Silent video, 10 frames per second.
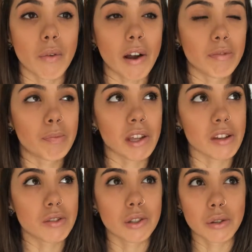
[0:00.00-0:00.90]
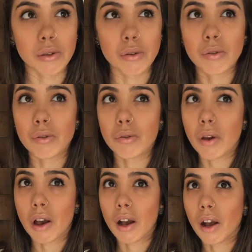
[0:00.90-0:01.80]
So I've been
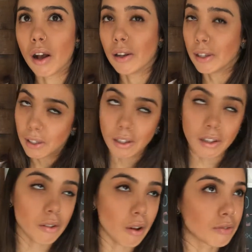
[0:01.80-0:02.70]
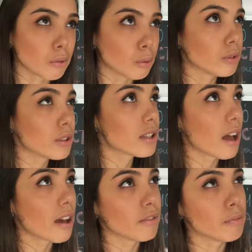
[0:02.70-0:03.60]
to England, of
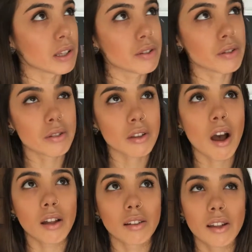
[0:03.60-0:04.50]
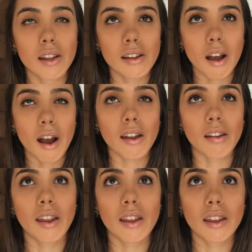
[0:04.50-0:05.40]
course. I've been to Scotland,
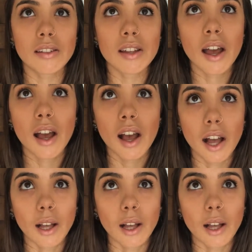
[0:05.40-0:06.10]
Ireland,